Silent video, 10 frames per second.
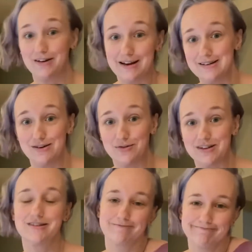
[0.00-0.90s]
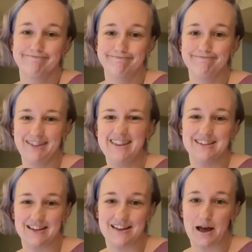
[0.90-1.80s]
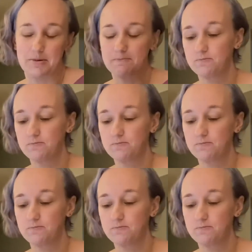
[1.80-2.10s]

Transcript: didn't notice these things happen.